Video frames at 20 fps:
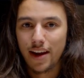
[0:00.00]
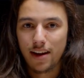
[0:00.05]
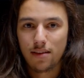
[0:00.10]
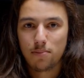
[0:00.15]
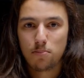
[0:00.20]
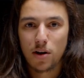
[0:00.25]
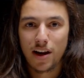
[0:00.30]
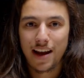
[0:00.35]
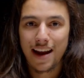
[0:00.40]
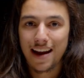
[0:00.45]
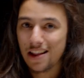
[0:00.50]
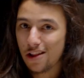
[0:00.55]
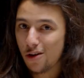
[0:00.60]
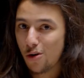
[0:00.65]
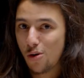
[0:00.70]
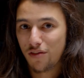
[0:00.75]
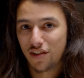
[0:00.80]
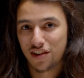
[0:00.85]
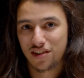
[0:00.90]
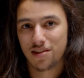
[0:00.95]
put a
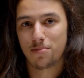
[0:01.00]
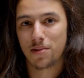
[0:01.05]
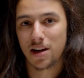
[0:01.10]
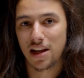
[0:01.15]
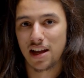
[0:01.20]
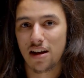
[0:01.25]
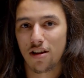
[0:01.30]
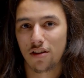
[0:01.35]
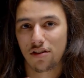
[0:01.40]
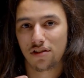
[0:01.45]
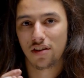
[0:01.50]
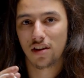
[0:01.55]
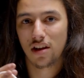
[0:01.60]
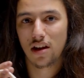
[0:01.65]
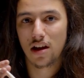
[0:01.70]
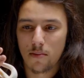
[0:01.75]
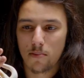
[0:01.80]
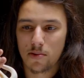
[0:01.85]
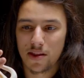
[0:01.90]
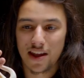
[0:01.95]
halo over somebody else.
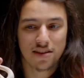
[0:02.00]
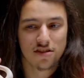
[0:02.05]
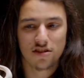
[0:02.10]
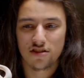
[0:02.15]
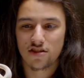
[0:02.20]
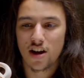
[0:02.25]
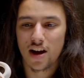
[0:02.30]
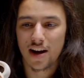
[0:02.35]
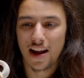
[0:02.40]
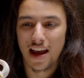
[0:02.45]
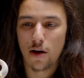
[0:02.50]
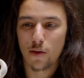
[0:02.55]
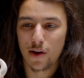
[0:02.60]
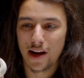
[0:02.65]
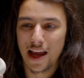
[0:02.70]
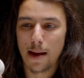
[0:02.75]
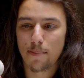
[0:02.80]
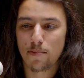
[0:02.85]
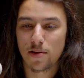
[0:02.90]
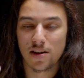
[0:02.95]
But that's just not how it
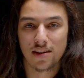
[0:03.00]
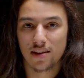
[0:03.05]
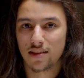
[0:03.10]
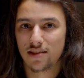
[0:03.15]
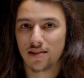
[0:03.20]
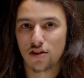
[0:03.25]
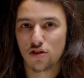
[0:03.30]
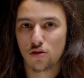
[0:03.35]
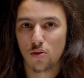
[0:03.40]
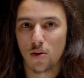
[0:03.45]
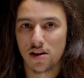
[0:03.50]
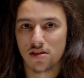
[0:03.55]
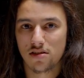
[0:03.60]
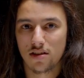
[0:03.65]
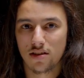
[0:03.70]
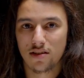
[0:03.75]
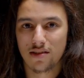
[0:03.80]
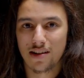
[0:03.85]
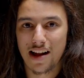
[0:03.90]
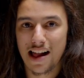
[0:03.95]
happened in this
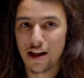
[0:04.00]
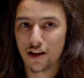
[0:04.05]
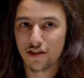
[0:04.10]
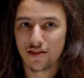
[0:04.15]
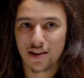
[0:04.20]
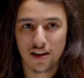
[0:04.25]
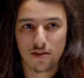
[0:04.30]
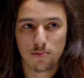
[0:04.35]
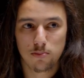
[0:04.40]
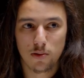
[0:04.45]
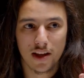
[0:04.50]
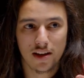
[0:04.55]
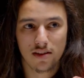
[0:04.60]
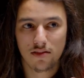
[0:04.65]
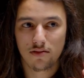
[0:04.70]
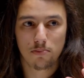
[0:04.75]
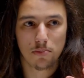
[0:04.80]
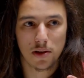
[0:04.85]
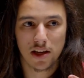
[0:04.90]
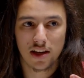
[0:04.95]
situation. Alex and I
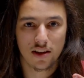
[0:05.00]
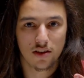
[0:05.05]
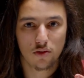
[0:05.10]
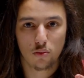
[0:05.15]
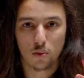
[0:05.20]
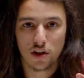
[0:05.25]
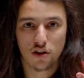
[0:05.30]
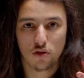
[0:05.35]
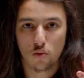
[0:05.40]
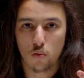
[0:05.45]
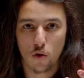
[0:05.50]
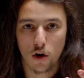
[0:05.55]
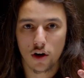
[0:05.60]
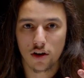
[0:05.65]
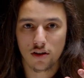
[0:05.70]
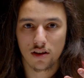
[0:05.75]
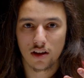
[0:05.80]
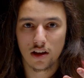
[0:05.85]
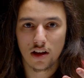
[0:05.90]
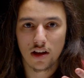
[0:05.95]
split because we just
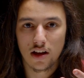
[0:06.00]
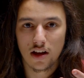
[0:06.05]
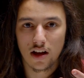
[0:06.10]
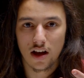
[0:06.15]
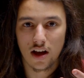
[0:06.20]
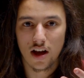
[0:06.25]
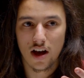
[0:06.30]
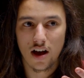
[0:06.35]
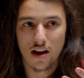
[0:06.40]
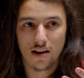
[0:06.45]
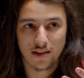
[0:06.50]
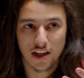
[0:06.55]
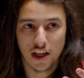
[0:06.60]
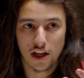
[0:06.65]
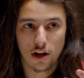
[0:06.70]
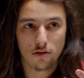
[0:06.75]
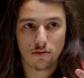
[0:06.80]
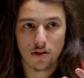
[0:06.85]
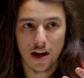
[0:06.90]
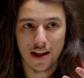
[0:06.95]
weren't,
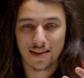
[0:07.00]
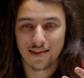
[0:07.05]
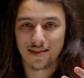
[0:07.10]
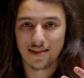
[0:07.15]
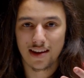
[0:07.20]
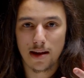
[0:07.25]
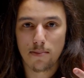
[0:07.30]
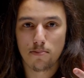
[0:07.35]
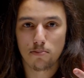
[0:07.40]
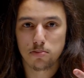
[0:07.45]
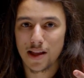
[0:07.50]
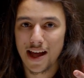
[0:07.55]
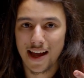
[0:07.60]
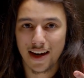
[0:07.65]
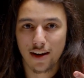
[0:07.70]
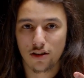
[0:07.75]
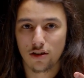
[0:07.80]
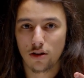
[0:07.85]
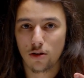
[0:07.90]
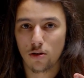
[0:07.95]
at the same
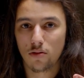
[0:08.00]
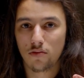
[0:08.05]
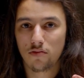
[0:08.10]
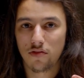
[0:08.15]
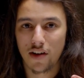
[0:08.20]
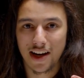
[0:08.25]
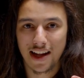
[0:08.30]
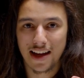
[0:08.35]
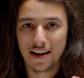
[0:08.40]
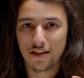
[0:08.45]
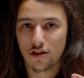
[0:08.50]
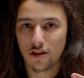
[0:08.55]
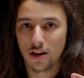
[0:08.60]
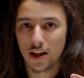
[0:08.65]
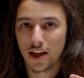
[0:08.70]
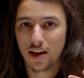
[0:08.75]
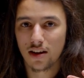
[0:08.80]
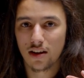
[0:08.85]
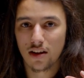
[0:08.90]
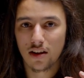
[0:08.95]
platitude
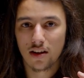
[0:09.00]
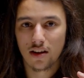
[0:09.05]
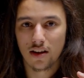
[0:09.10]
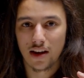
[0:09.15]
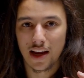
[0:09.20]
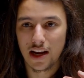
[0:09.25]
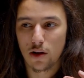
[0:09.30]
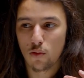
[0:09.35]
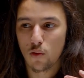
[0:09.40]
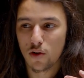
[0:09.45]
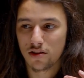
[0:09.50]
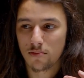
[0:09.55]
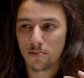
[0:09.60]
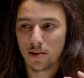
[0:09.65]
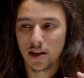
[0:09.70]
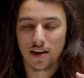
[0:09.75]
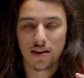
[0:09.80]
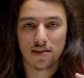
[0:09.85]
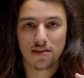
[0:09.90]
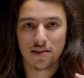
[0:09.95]
financially. And it wasn't
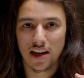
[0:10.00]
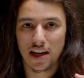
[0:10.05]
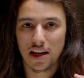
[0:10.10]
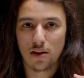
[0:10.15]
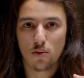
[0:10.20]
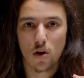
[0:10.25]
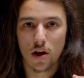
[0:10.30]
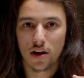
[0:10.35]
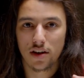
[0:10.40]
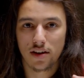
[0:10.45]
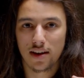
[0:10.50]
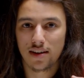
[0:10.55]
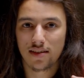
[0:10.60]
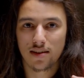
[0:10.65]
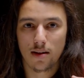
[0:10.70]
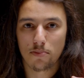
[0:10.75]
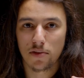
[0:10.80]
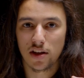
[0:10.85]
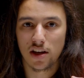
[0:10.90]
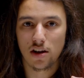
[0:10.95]
because anyone did
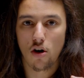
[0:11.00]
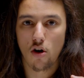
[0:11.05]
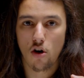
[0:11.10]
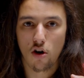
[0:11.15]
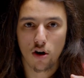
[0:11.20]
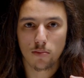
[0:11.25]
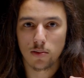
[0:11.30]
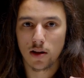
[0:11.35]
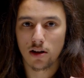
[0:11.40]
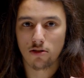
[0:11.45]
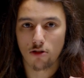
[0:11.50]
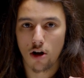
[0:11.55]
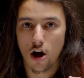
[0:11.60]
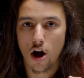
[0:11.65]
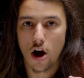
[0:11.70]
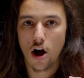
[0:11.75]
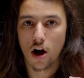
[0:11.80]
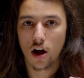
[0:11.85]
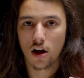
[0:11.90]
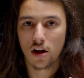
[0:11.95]
something horribly
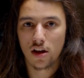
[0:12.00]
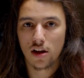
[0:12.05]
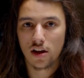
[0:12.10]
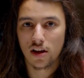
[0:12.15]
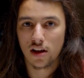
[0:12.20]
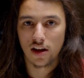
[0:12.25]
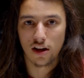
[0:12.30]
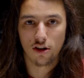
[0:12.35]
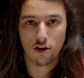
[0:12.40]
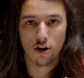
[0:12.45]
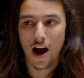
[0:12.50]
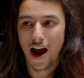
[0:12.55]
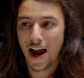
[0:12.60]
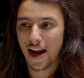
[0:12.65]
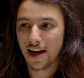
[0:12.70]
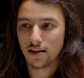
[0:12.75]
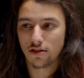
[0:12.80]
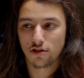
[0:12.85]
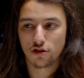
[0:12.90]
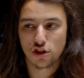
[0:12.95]
wrong or
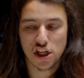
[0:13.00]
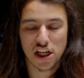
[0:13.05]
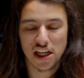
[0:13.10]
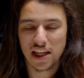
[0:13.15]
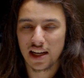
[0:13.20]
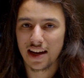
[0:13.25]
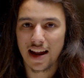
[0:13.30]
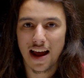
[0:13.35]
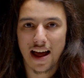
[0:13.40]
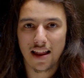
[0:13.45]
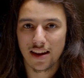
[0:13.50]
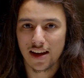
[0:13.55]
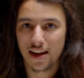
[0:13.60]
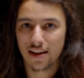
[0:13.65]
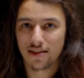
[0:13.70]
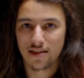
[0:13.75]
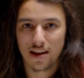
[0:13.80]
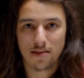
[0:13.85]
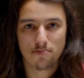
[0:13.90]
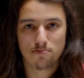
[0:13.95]
I cheated
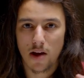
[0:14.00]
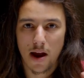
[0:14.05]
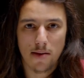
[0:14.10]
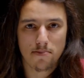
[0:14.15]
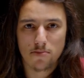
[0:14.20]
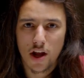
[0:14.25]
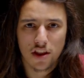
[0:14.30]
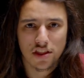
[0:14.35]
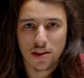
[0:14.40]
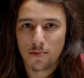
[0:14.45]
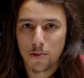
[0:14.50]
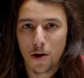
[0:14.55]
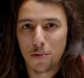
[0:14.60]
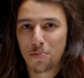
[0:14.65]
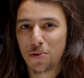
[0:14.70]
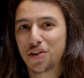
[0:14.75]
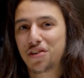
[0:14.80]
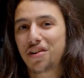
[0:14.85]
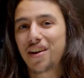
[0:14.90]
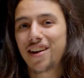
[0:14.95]
Alex. I'm not the
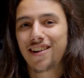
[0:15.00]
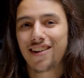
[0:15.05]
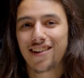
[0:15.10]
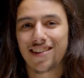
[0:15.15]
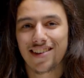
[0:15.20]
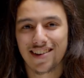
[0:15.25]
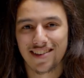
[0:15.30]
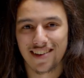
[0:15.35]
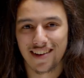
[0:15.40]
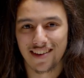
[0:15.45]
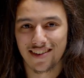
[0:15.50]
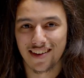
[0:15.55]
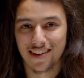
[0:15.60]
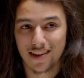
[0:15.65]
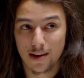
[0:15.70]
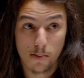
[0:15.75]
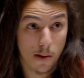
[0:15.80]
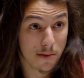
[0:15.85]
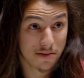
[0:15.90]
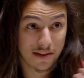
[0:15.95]
perpetrator in this instance.
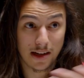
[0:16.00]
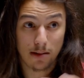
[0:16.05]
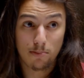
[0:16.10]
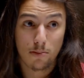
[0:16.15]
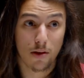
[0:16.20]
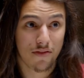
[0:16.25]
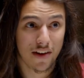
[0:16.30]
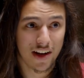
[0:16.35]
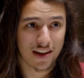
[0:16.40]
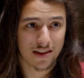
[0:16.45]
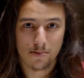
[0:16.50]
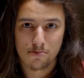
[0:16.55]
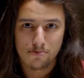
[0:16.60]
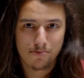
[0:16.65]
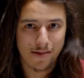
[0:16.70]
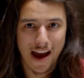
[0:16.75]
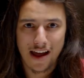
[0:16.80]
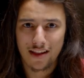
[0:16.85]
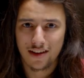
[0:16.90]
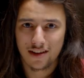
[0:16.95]
I'm not saying I'm the
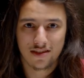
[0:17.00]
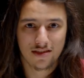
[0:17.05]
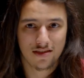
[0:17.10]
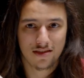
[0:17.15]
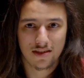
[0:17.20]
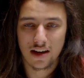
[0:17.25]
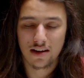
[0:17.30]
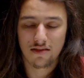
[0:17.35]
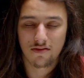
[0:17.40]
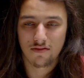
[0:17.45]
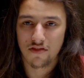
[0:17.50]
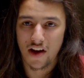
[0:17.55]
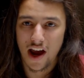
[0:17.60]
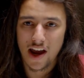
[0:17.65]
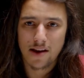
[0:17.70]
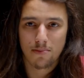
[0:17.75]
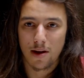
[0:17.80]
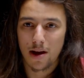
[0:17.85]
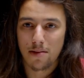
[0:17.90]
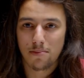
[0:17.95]
victim. Alex did
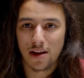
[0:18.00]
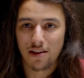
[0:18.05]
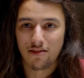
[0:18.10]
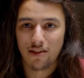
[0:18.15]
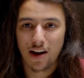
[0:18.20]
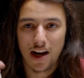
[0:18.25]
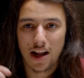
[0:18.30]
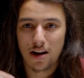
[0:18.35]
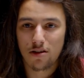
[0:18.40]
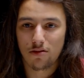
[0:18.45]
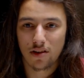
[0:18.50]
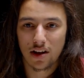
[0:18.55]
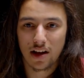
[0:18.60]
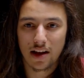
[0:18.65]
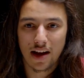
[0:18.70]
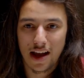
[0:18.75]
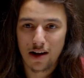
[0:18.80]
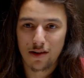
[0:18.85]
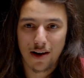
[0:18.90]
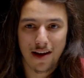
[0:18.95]
fine by me, right? I don't
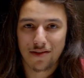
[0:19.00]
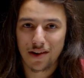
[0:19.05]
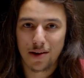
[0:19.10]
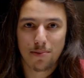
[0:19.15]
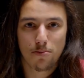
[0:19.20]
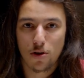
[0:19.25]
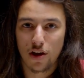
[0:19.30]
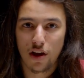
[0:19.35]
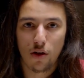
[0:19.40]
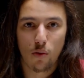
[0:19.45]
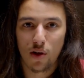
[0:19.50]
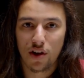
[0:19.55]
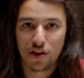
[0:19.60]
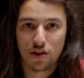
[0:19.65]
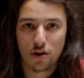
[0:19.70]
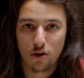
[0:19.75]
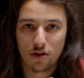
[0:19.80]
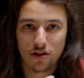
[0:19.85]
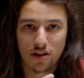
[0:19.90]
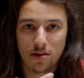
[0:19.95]
have any ill will
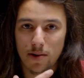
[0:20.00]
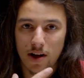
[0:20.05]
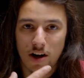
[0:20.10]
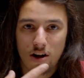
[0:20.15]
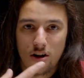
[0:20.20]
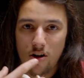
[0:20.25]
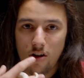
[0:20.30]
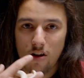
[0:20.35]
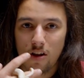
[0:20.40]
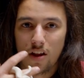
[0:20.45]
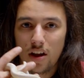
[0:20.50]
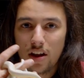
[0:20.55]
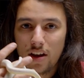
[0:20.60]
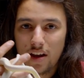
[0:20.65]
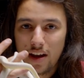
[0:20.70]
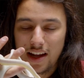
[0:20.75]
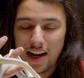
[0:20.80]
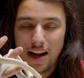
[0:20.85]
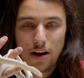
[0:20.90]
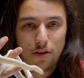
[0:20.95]
towards him at all.
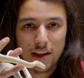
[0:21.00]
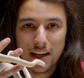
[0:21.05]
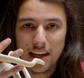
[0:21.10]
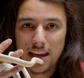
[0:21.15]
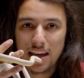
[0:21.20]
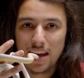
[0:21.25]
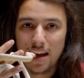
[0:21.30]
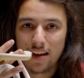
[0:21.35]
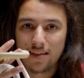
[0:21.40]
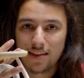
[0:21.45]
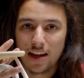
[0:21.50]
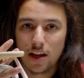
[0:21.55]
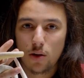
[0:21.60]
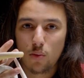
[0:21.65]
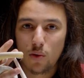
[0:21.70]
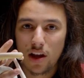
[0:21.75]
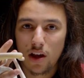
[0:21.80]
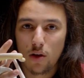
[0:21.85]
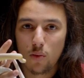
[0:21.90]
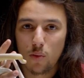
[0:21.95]
And I don't think he has
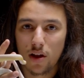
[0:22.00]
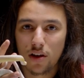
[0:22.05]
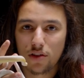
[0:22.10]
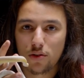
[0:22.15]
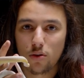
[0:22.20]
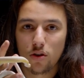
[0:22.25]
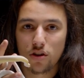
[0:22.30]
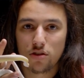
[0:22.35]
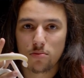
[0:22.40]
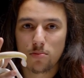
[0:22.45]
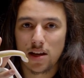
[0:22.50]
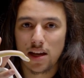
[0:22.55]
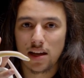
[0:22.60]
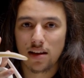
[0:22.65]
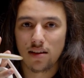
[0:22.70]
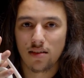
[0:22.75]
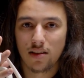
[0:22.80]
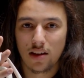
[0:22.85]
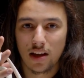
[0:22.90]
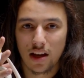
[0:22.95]
any ill will towards
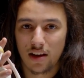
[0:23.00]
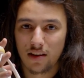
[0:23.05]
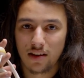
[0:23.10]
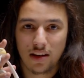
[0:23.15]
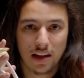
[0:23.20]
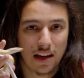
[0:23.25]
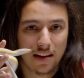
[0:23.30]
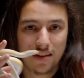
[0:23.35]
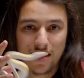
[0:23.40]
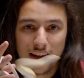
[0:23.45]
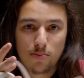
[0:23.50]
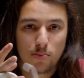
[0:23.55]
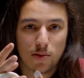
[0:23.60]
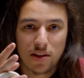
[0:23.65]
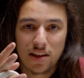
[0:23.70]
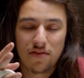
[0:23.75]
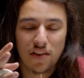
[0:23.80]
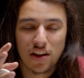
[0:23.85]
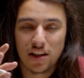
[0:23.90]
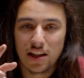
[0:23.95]
me. He said
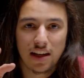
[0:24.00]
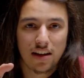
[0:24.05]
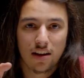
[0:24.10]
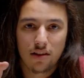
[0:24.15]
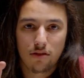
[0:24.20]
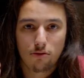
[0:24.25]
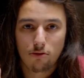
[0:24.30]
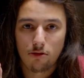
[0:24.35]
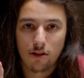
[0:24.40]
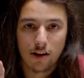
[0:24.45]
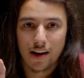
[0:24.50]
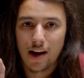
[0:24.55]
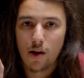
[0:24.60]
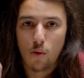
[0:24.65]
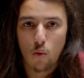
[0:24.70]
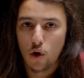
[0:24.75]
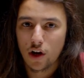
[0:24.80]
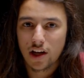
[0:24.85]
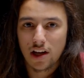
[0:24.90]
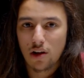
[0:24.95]
specifically he doesn't regret
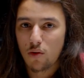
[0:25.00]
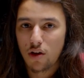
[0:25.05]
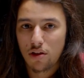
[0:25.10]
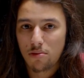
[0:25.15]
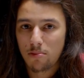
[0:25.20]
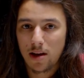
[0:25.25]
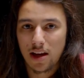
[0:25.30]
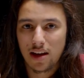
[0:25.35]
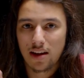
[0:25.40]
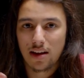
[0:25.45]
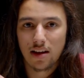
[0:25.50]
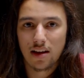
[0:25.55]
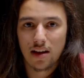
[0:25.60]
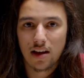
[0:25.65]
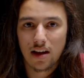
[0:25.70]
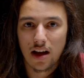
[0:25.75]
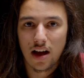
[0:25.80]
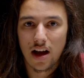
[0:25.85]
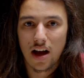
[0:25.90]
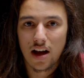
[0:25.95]
working with me.
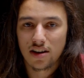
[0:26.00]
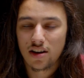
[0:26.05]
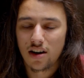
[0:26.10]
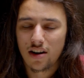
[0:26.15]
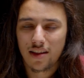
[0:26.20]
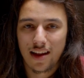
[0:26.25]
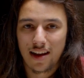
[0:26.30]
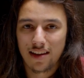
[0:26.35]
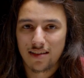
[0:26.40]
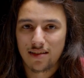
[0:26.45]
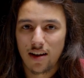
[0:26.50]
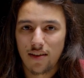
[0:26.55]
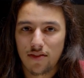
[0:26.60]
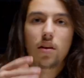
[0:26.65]
None of that stuff.